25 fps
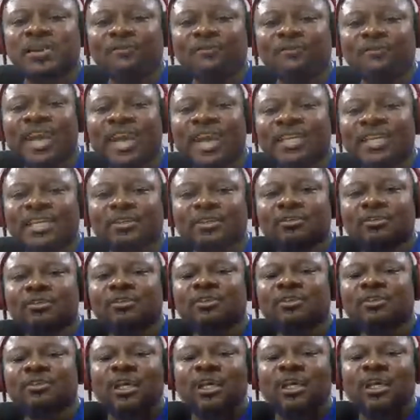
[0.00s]
the Flying
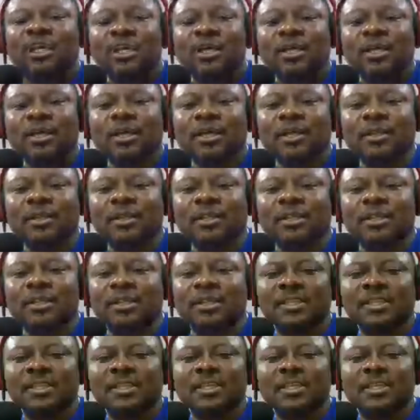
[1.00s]
Eagles,
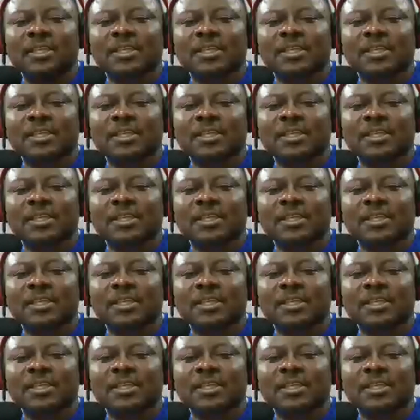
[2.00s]
and